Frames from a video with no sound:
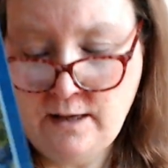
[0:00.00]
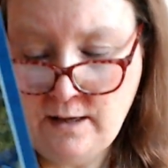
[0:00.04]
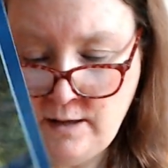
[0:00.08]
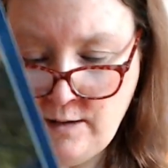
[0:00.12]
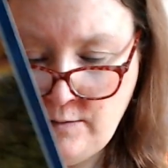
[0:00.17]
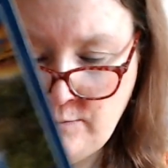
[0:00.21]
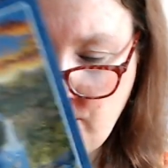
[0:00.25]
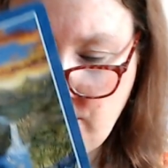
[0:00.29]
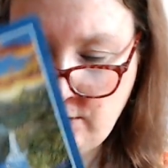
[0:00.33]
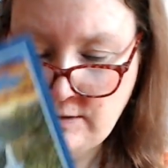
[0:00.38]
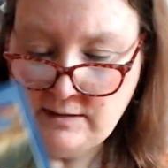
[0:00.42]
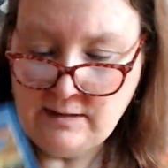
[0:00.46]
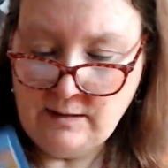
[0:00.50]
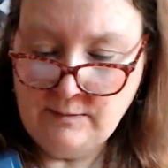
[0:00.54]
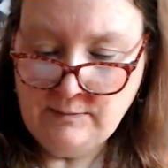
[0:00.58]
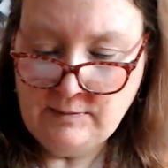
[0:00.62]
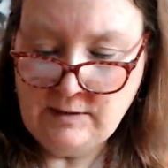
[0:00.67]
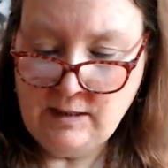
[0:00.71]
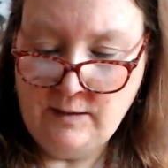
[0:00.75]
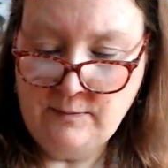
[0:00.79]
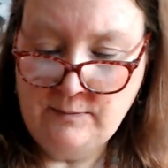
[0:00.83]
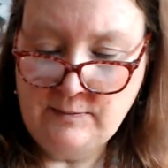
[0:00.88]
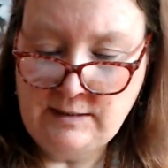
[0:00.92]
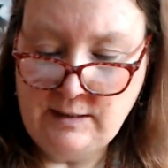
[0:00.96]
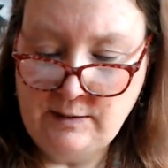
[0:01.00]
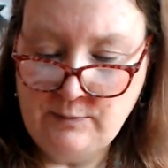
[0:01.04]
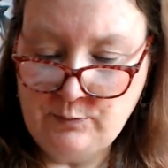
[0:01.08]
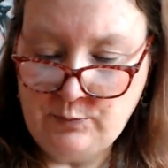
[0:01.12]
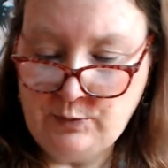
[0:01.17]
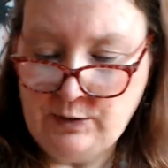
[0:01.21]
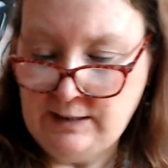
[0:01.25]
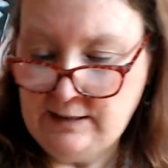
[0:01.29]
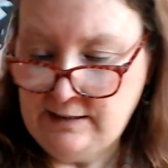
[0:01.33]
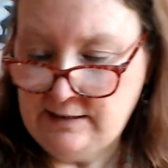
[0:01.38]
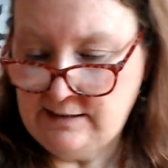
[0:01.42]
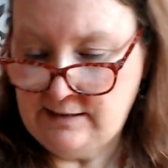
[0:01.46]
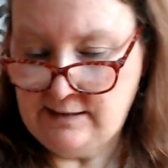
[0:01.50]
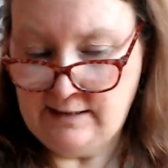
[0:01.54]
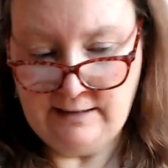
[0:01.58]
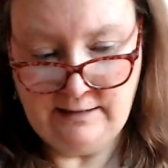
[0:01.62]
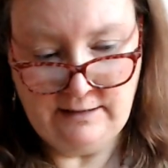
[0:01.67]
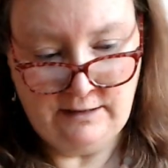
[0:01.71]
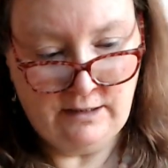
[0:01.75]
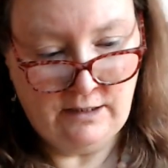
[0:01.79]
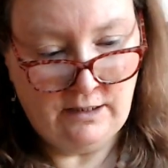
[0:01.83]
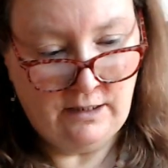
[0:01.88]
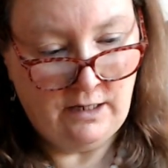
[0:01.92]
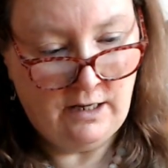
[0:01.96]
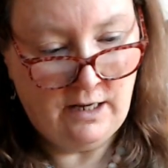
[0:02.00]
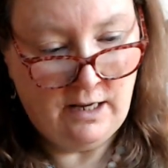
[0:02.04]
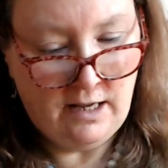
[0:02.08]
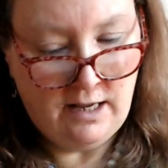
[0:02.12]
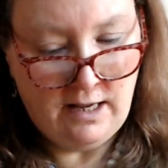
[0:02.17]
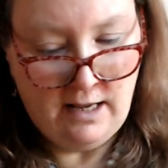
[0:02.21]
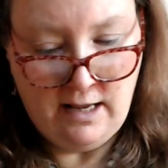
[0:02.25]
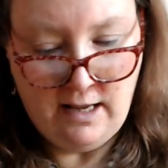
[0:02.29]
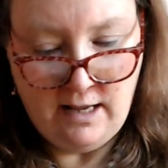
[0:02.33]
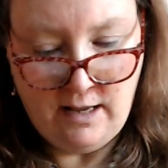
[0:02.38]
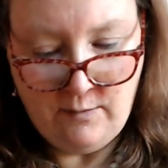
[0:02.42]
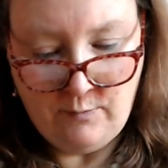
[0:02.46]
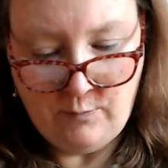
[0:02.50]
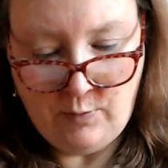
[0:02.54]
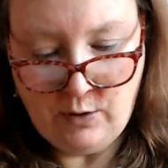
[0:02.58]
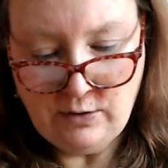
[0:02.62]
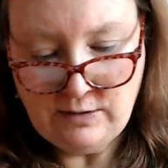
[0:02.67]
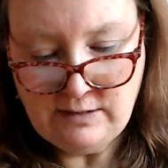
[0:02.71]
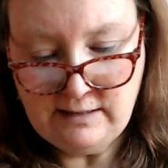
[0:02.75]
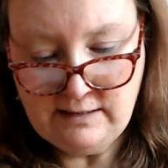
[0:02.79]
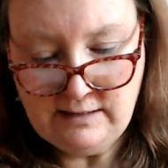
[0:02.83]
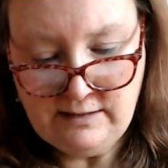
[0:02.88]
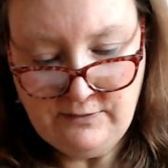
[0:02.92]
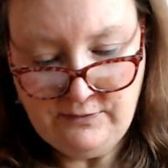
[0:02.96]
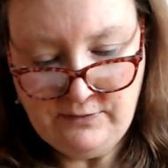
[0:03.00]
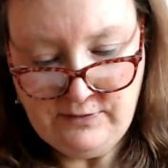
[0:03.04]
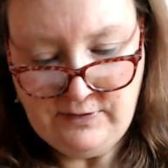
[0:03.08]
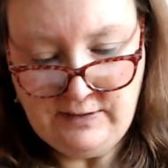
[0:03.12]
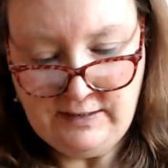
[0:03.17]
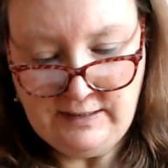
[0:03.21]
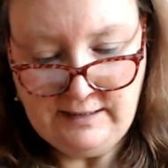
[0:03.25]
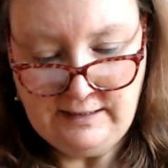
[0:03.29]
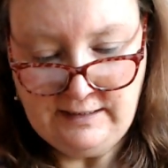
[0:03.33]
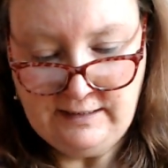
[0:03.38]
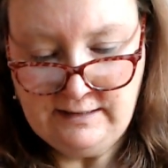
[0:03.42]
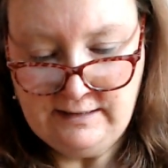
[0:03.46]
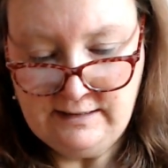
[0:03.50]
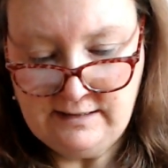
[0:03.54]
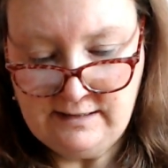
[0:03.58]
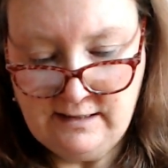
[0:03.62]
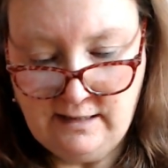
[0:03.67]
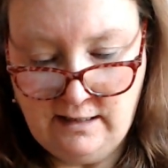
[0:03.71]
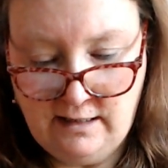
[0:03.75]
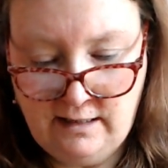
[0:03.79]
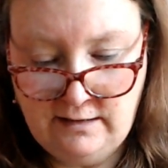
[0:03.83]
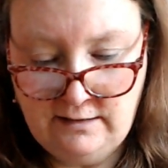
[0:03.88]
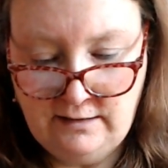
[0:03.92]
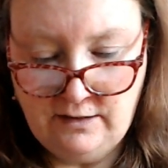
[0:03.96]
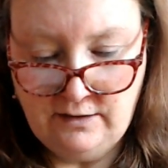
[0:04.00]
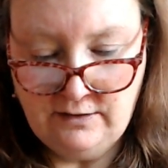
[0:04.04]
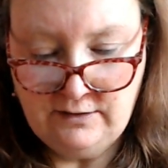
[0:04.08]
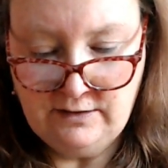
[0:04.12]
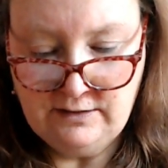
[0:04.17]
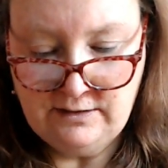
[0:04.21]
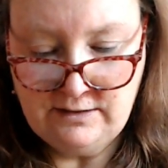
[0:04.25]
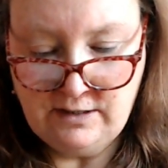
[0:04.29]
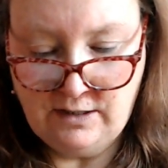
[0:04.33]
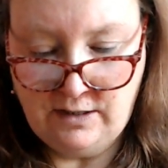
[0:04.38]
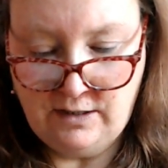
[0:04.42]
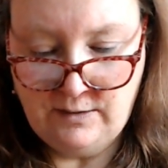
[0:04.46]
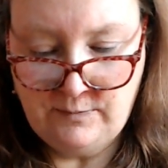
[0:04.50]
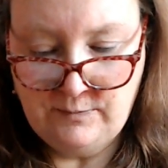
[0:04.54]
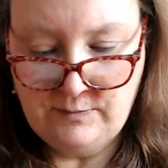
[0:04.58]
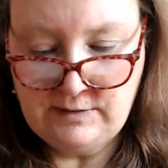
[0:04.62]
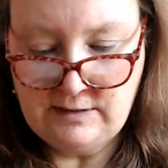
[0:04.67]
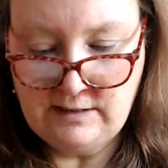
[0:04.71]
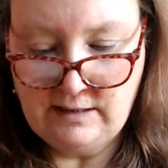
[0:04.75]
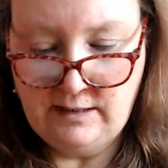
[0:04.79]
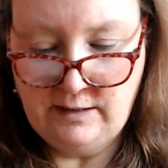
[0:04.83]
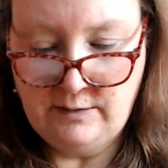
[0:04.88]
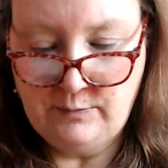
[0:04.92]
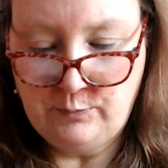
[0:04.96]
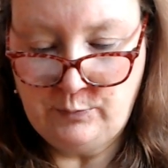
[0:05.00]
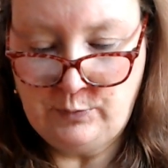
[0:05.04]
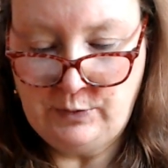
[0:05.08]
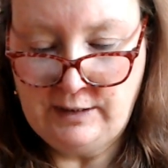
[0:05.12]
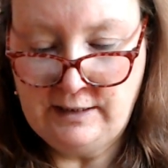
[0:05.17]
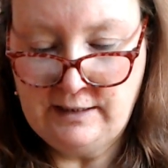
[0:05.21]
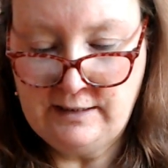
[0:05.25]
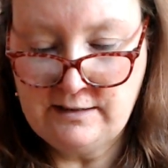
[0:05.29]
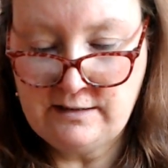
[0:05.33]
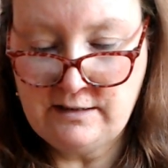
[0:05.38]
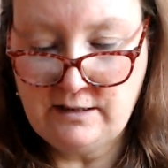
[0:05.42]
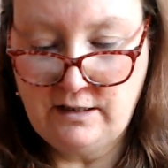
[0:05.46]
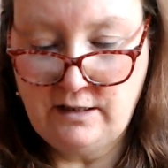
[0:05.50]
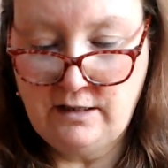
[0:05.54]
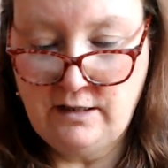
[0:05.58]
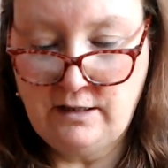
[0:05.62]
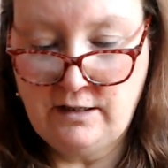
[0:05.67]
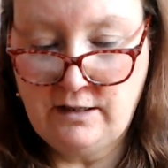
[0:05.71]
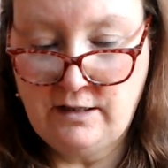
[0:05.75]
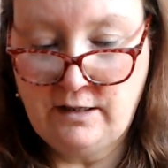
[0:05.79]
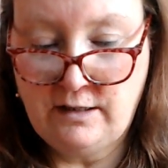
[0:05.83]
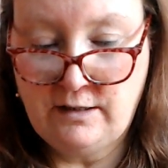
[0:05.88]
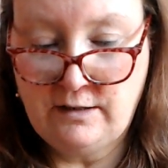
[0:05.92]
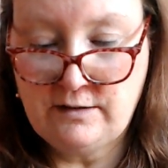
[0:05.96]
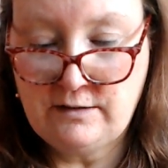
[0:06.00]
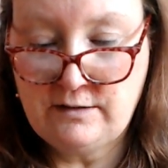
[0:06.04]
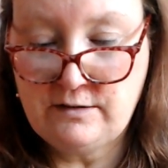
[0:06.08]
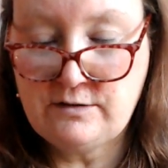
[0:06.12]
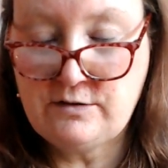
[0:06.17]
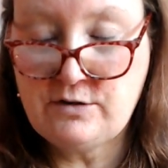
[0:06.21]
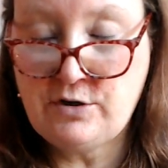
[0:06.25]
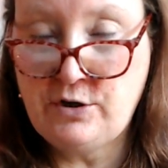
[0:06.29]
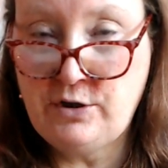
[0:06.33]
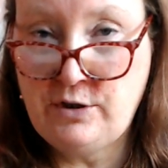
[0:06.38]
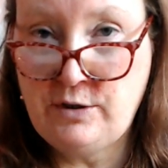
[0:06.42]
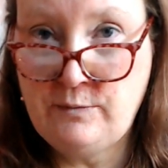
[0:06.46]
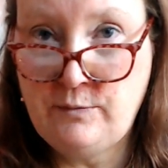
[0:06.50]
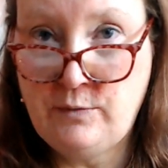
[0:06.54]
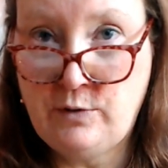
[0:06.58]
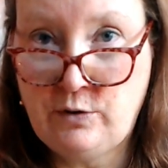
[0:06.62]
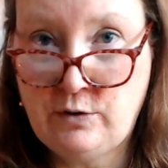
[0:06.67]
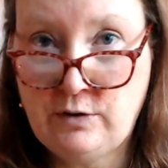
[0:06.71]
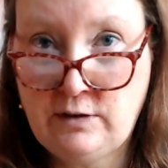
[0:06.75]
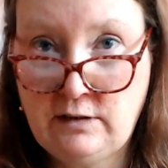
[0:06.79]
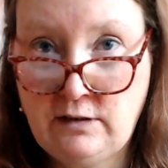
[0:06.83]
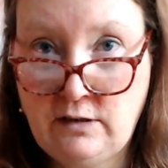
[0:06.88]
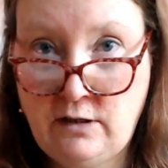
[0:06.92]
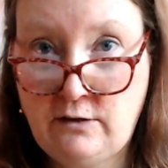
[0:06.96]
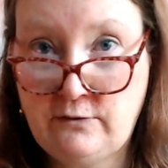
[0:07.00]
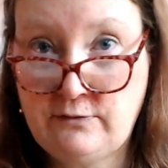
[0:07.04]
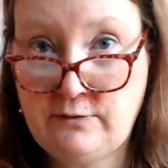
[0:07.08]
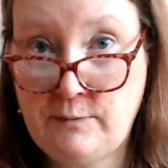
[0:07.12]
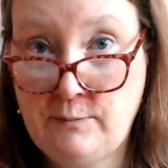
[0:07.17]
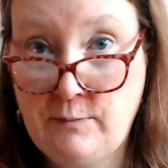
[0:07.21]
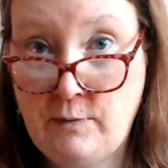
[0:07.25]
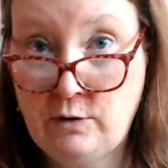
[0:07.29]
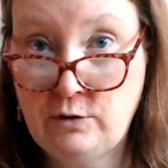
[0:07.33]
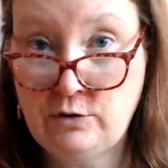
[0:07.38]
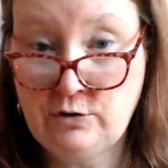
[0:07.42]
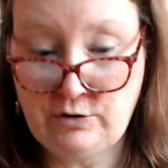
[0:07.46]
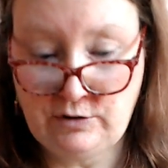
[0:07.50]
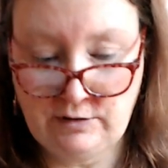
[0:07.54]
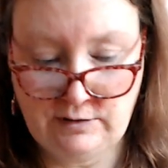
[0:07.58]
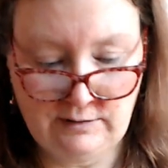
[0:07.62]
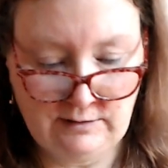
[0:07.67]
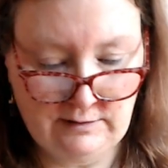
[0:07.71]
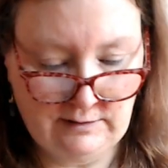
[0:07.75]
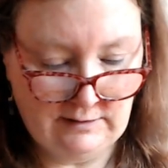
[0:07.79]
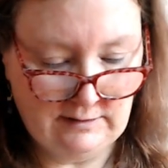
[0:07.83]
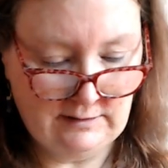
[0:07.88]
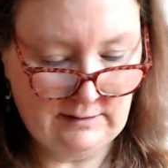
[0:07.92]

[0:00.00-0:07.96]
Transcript: But sometimes it brings in positive things and other times it brings a turmoil of emotions.